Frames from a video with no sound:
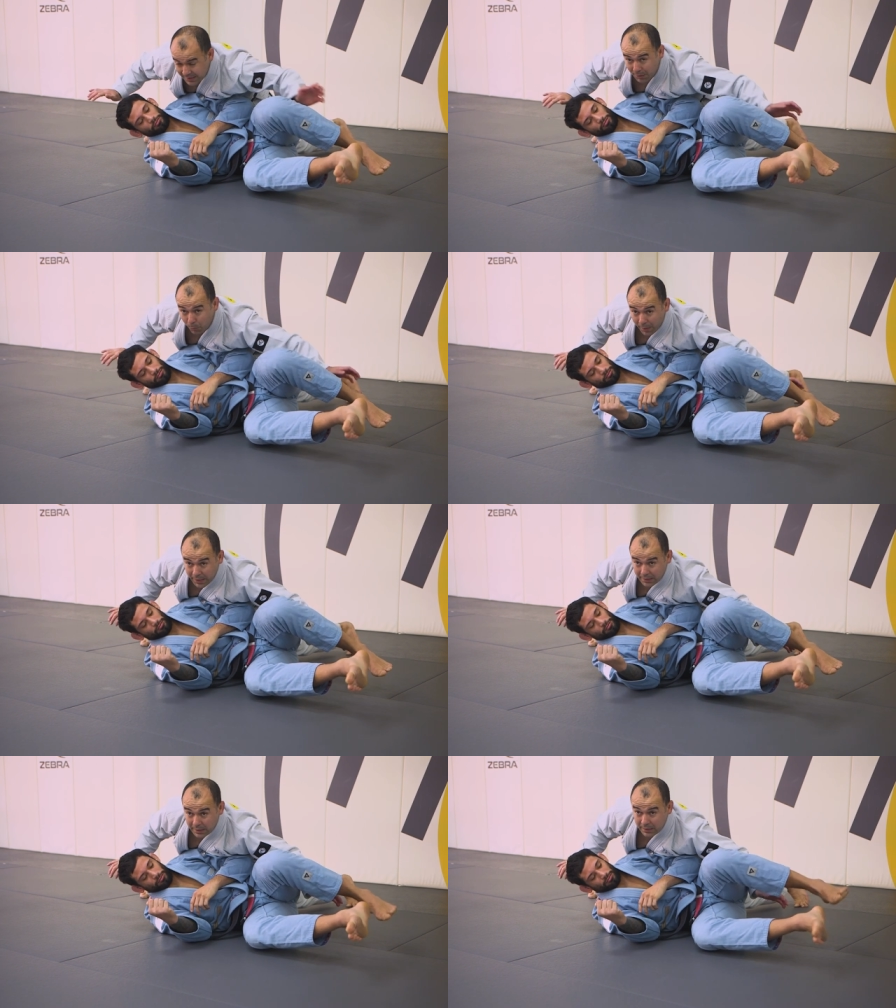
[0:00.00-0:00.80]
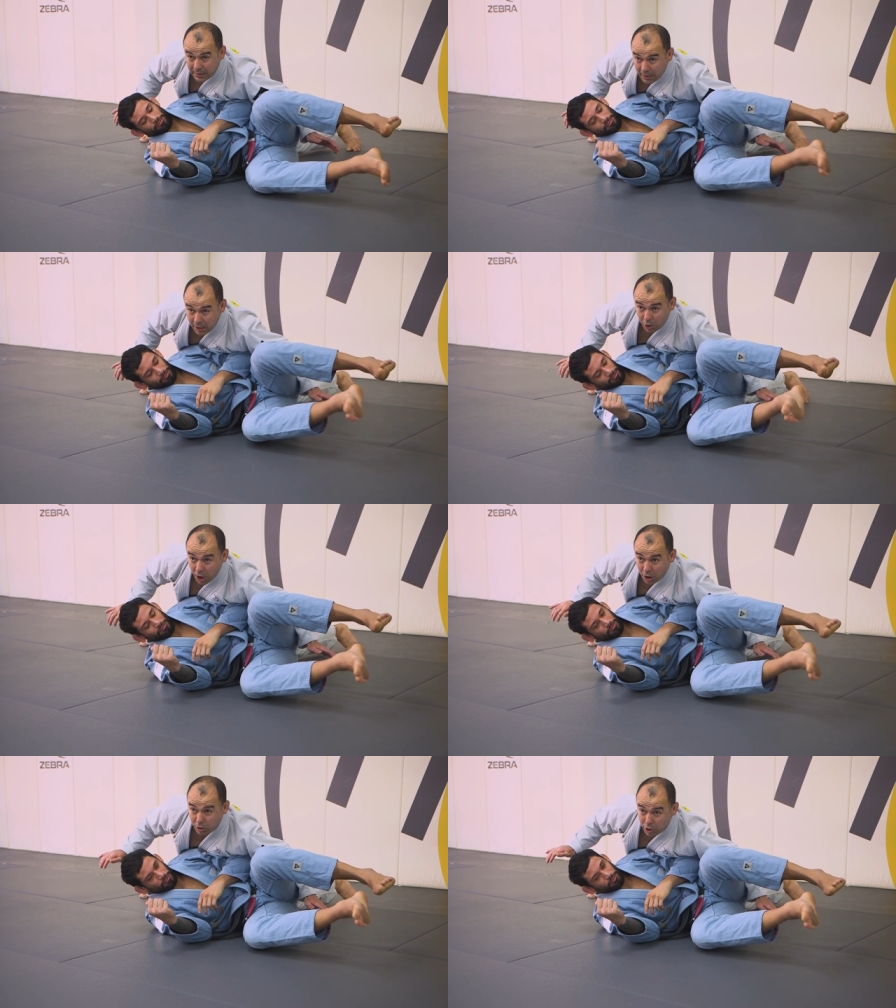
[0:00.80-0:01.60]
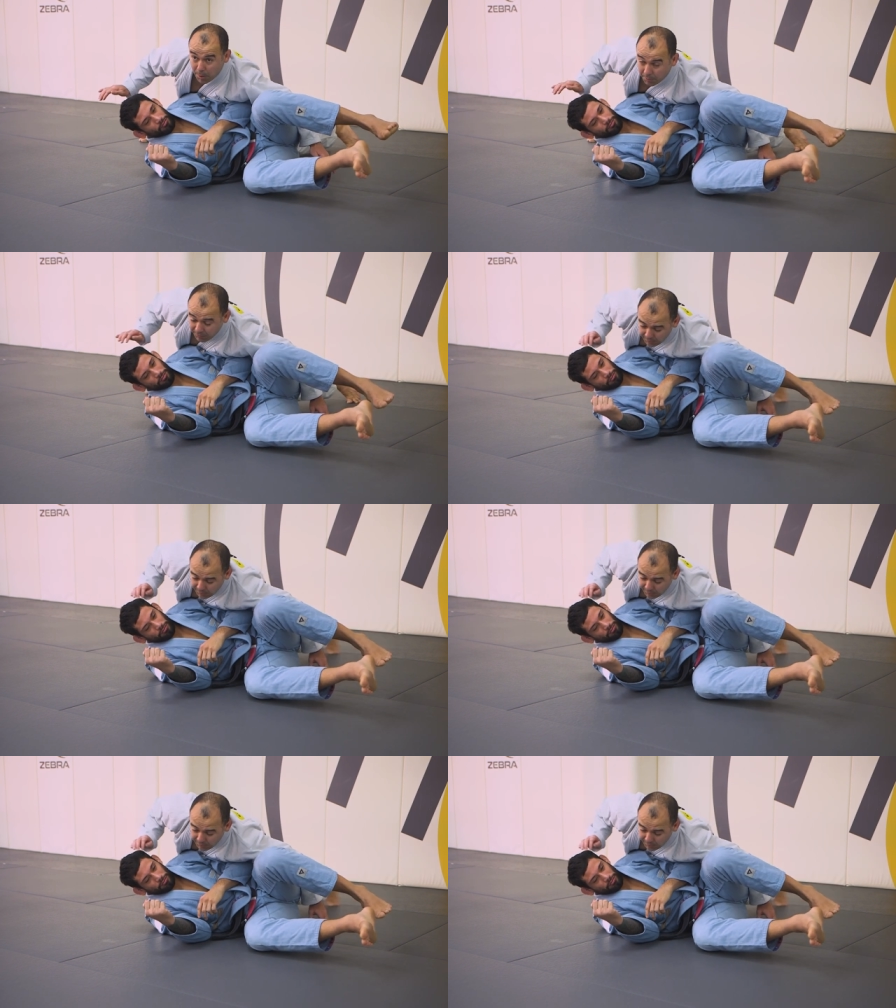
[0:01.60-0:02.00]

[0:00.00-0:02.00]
some weight, not on top of